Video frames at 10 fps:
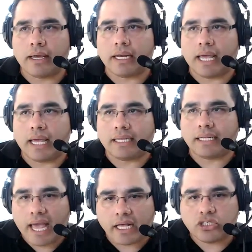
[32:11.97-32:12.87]
in a
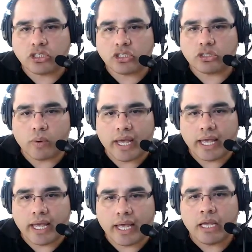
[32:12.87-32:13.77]
tangible
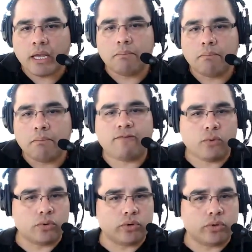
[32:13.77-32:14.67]
way
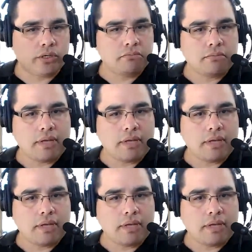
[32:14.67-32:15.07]
before